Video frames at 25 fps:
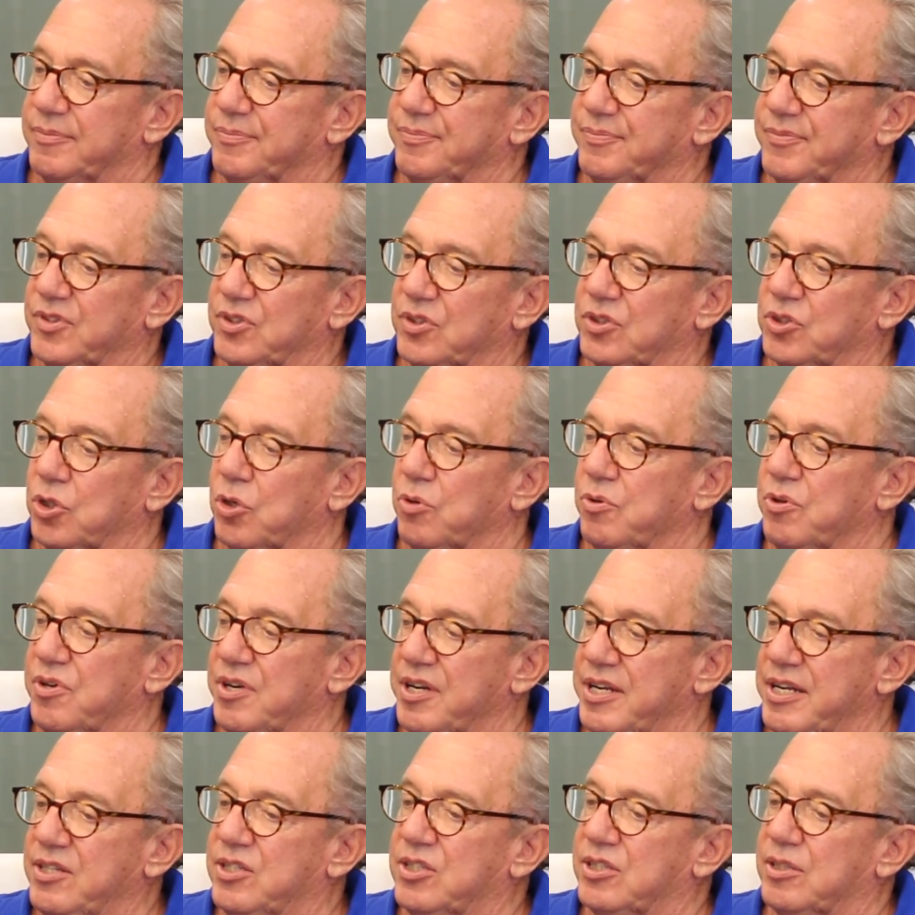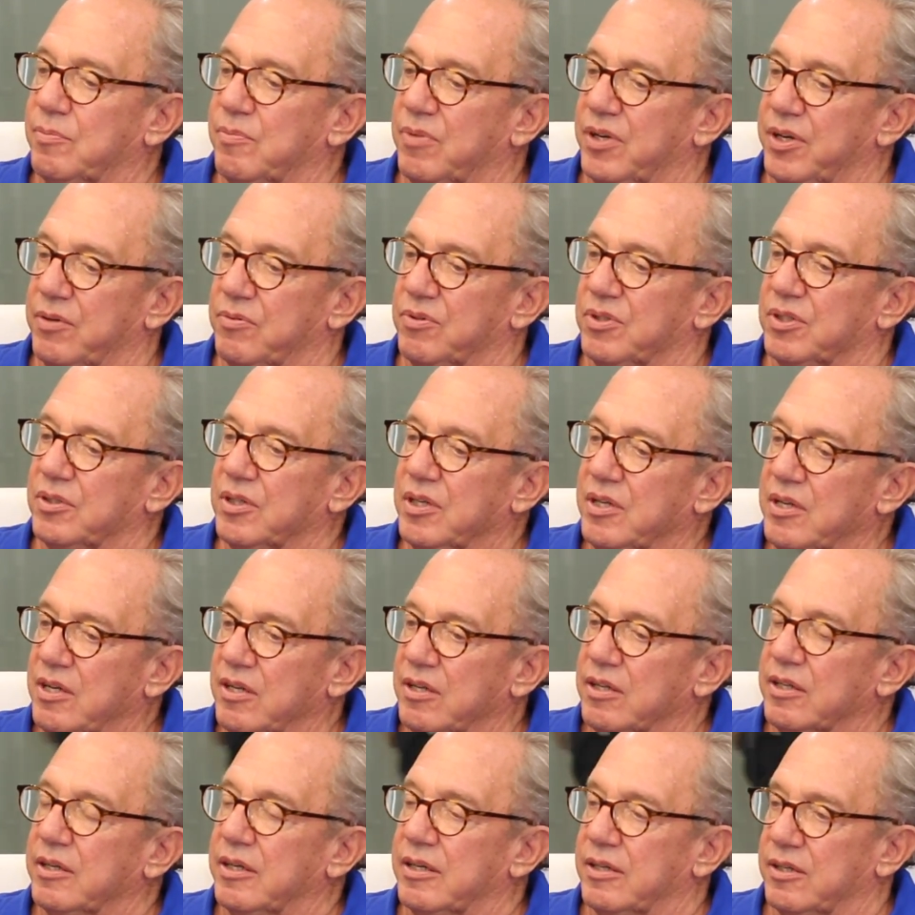So you need somebody with
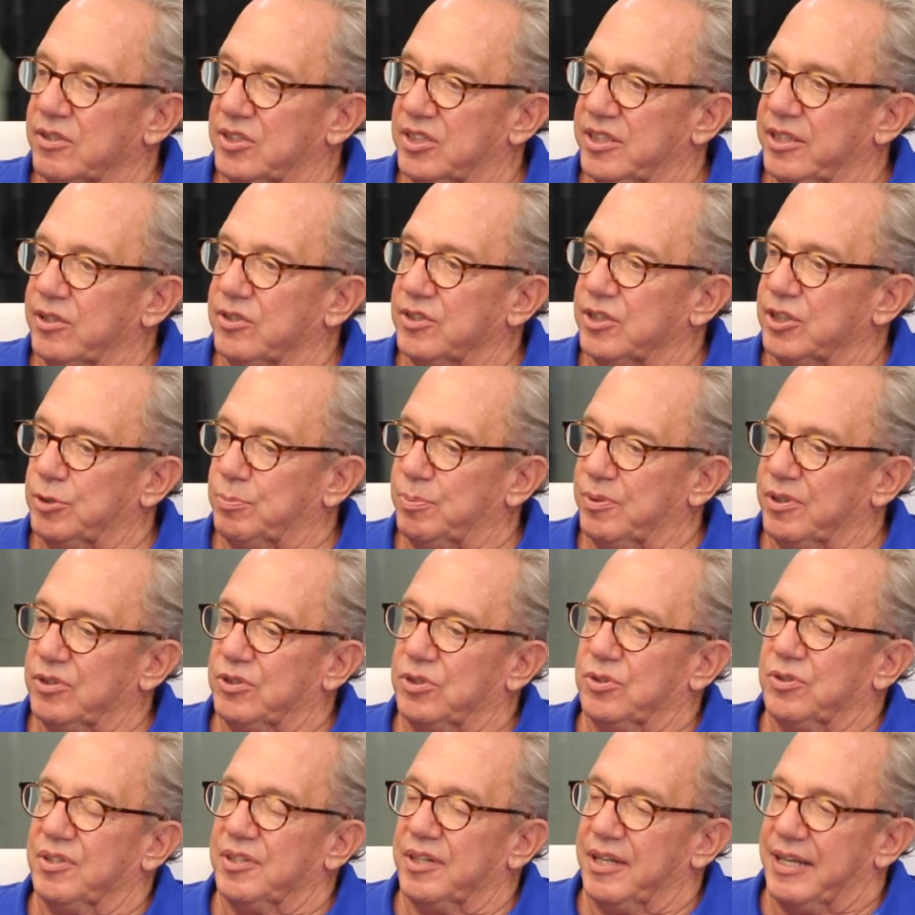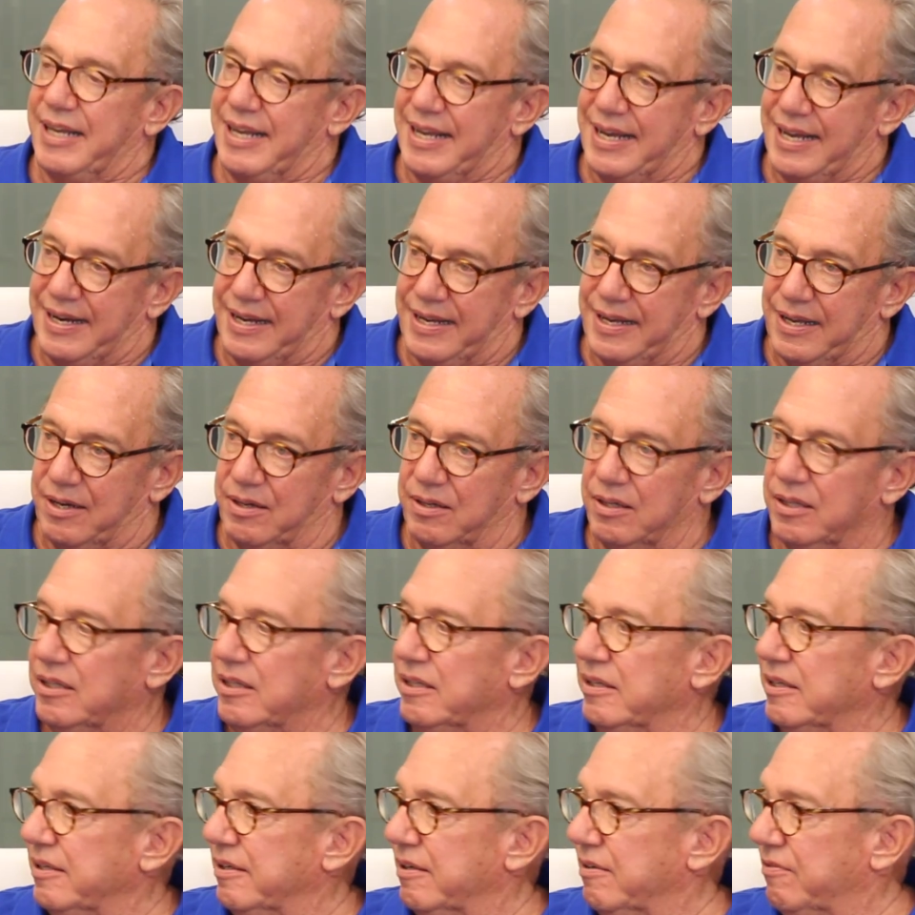a sales experience who can get in
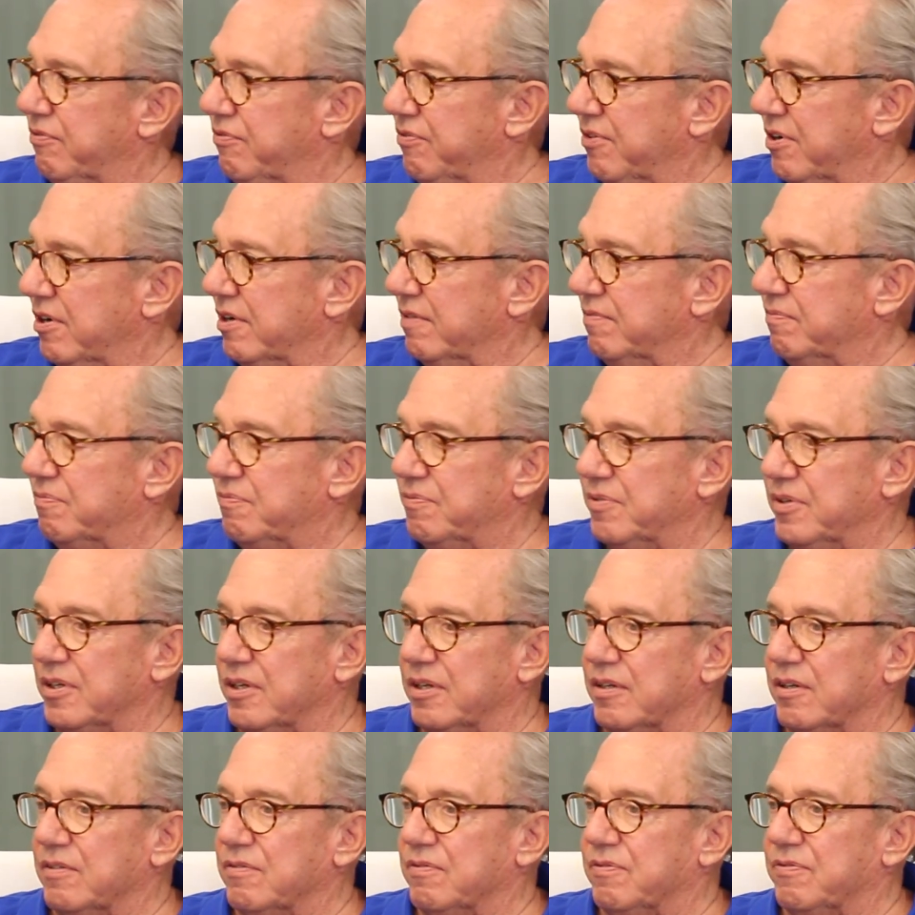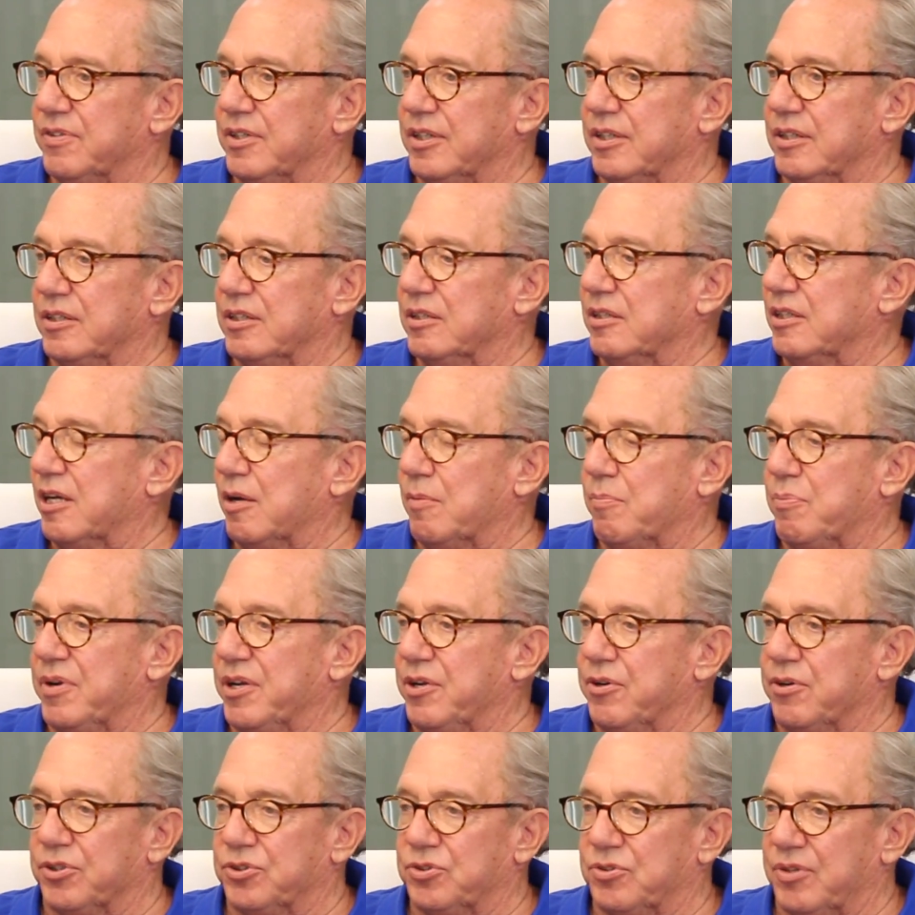front of the company
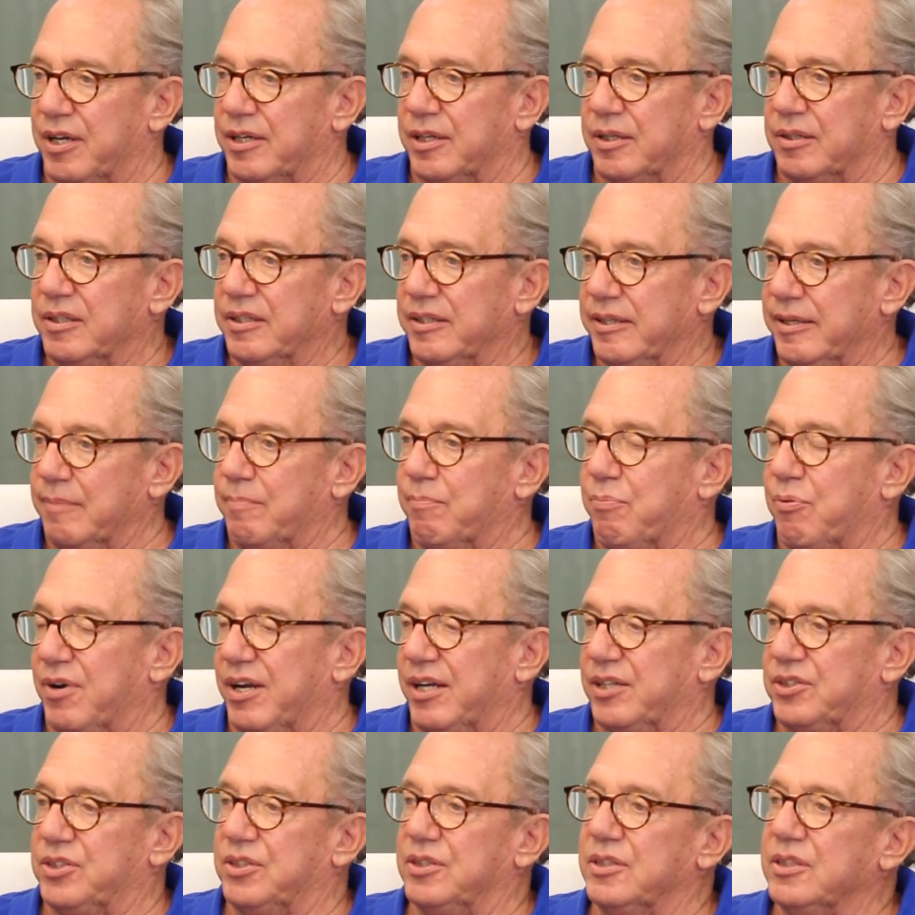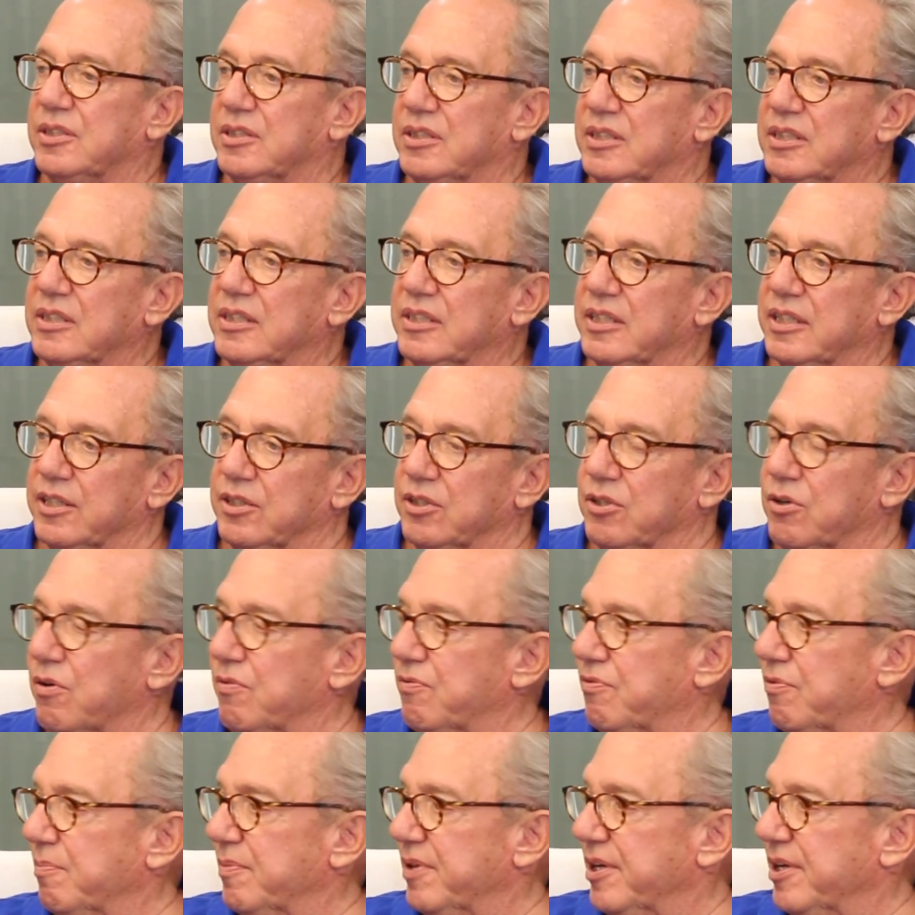you're trying to impress and go from